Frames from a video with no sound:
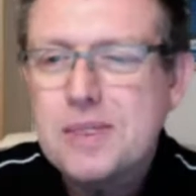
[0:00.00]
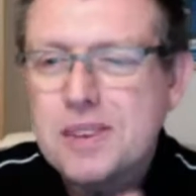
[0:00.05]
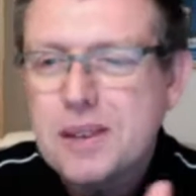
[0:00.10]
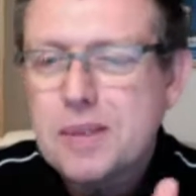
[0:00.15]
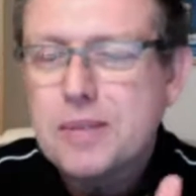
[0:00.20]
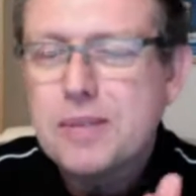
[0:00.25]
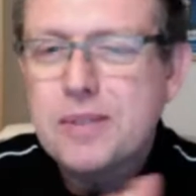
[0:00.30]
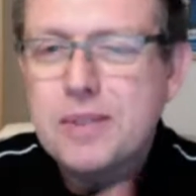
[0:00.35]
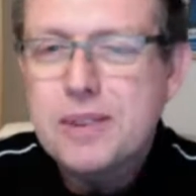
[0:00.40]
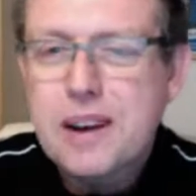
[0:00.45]
Some
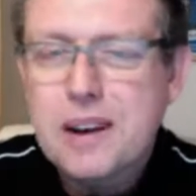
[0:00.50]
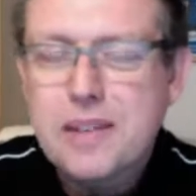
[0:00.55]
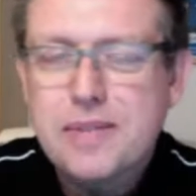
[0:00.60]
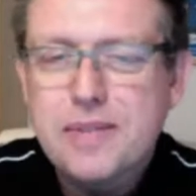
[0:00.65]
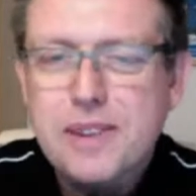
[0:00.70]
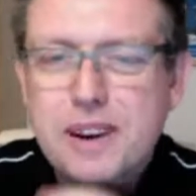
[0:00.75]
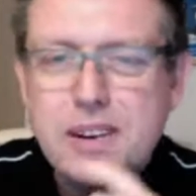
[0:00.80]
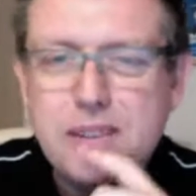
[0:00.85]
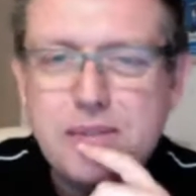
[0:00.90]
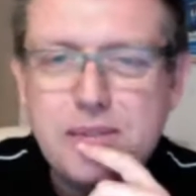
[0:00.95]
of you know
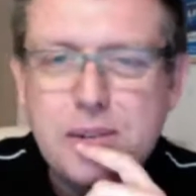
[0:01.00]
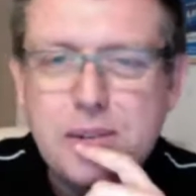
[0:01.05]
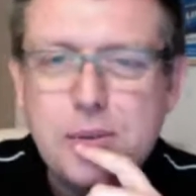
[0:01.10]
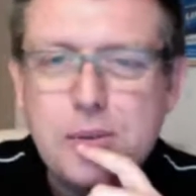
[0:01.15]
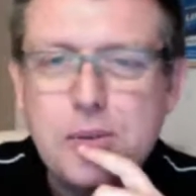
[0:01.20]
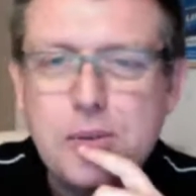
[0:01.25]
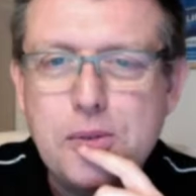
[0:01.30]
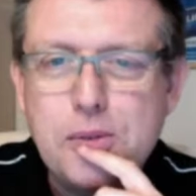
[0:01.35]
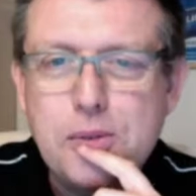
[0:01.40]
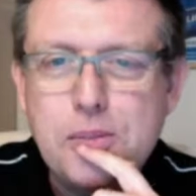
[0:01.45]
Fred, of
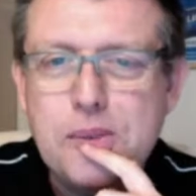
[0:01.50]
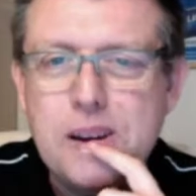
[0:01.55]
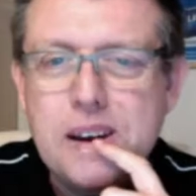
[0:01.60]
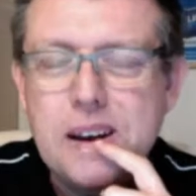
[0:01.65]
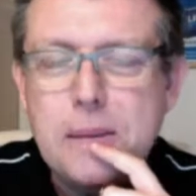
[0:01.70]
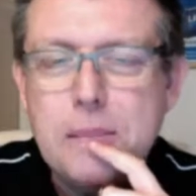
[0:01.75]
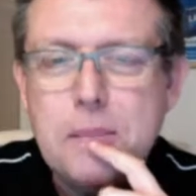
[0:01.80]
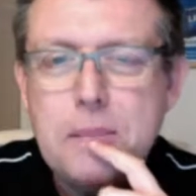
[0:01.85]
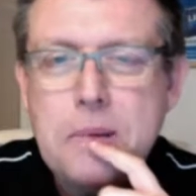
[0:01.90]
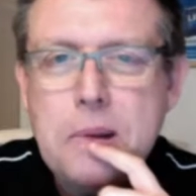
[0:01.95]
course, from
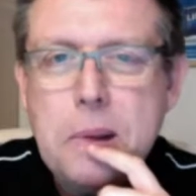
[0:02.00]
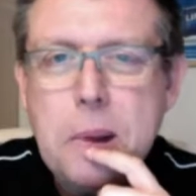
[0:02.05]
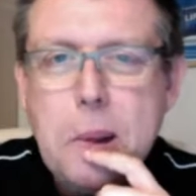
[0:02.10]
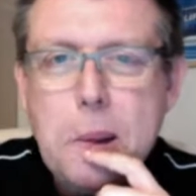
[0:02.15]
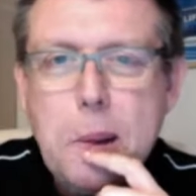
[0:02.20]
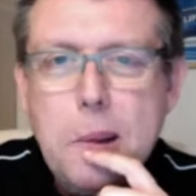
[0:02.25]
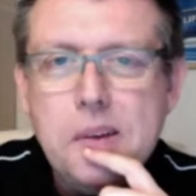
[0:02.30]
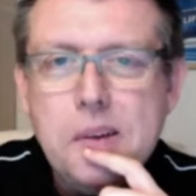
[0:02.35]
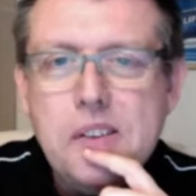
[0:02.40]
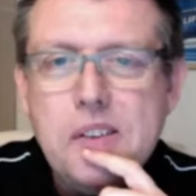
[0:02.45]

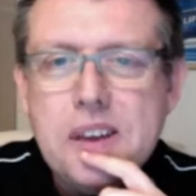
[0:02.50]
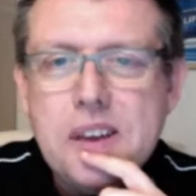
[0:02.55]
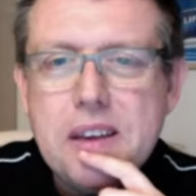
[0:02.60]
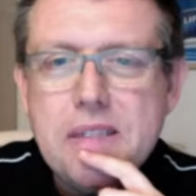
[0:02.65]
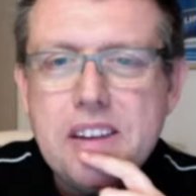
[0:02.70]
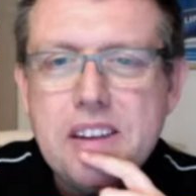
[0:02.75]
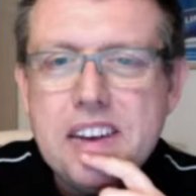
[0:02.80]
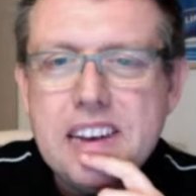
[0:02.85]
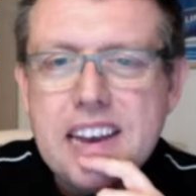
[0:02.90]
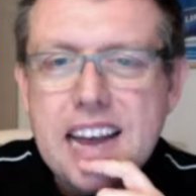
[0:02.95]
the
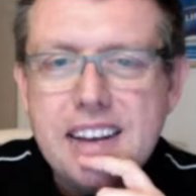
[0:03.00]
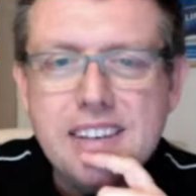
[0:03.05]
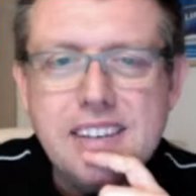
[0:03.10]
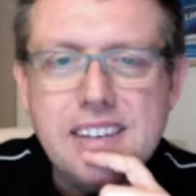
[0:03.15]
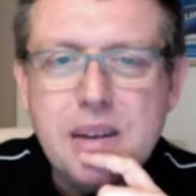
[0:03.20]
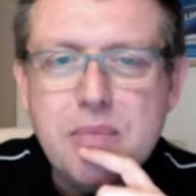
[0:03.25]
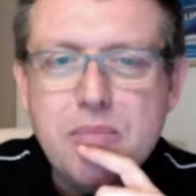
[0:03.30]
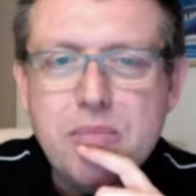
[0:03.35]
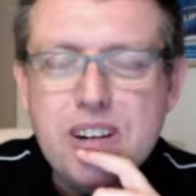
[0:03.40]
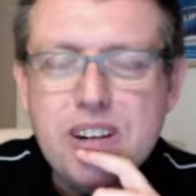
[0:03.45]
TV now. He's
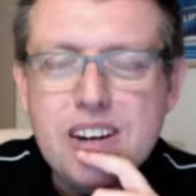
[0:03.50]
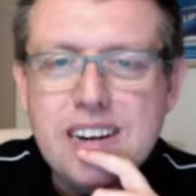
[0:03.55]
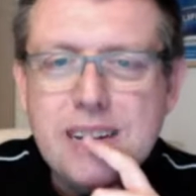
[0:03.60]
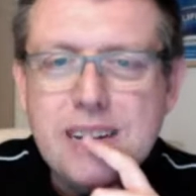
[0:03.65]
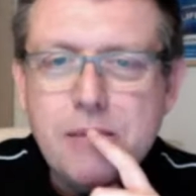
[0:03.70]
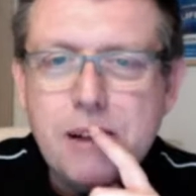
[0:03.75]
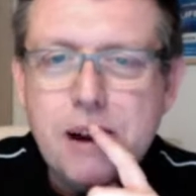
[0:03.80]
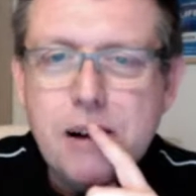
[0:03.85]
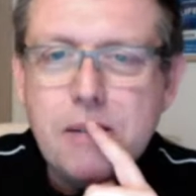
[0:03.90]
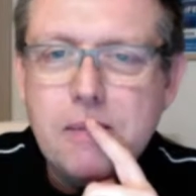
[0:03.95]
done brilliantly
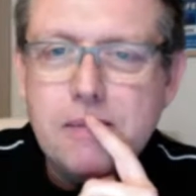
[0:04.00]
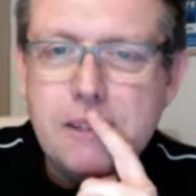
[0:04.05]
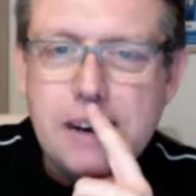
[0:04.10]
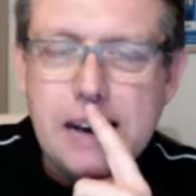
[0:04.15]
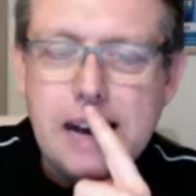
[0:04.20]
well.